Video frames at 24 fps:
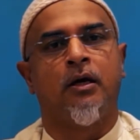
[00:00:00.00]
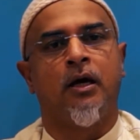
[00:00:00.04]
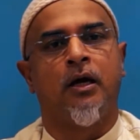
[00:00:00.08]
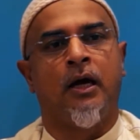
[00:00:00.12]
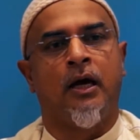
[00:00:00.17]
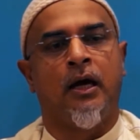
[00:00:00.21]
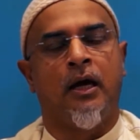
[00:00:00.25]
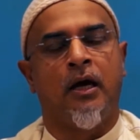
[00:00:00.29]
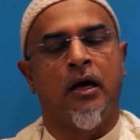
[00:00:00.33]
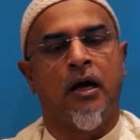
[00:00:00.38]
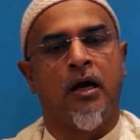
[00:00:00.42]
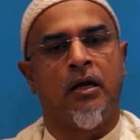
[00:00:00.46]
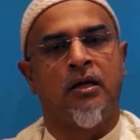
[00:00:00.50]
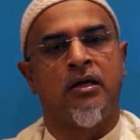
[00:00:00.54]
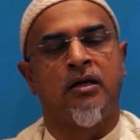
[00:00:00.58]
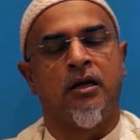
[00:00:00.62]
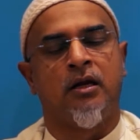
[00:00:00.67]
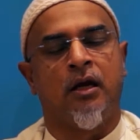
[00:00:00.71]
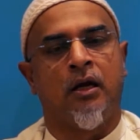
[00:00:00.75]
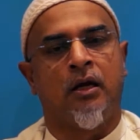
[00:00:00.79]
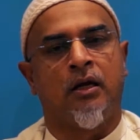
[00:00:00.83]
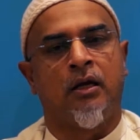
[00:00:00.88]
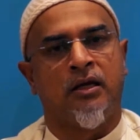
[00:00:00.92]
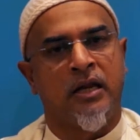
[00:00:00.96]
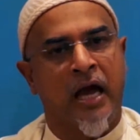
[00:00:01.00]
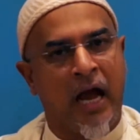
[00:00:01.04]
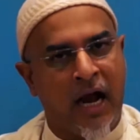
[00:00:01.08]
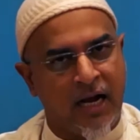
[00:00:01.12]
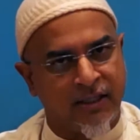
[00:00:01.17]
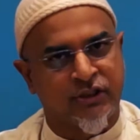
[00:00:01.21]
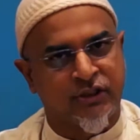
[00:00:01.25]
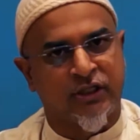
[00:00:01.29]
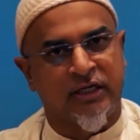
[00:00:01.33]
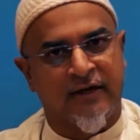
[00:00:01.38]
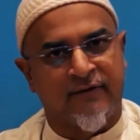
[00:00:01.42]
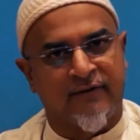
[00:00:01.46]

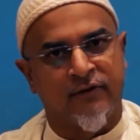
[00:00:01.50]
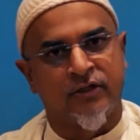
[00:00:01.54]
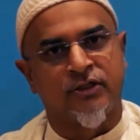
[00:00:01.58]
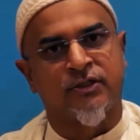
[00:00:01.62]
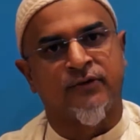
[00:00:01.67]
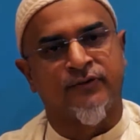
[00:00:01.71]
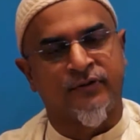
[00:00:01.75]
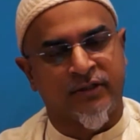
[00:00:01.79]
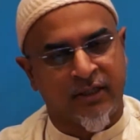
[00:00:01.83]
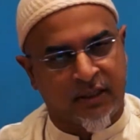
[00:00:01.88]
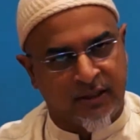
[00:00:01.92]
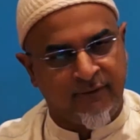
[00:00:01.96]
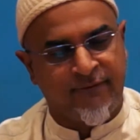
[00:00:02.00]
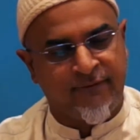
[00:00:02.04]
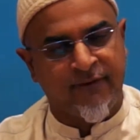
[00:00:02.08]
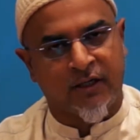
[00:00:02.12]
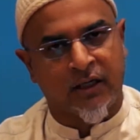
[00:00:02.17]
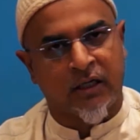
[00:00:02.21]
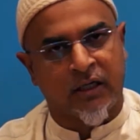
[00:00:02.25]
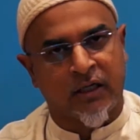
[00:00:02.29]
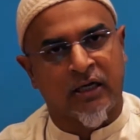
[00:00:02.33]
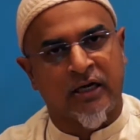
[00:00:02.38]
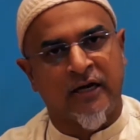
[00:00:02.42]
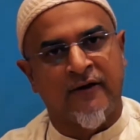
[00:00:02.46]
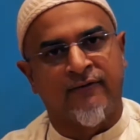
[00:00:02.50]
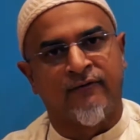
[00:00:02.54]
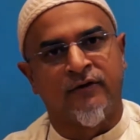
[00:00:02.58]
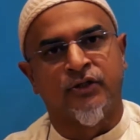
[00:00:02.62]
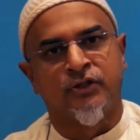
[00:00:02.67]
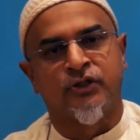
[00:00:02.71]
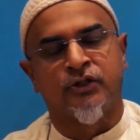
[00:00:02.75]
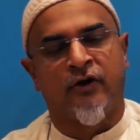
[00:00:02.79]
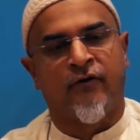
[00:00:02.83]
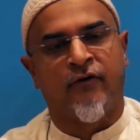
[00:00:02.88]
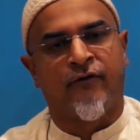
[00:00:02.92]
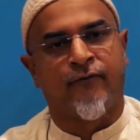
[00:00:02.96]
large levels of, significant
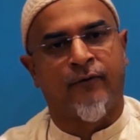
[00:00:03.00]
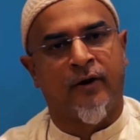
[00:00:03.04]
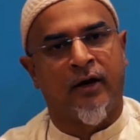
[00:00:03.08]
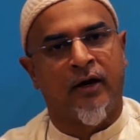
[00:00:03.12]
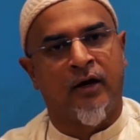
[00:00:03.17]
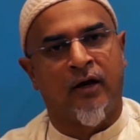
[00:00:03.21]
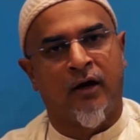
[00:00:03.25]
levels of,